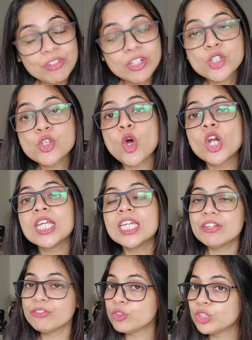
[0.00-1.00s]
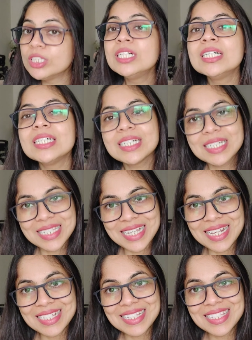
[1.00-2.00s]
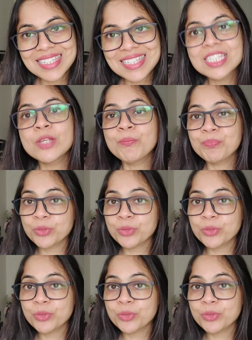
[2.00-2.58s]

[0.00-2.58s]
will surely give you the results.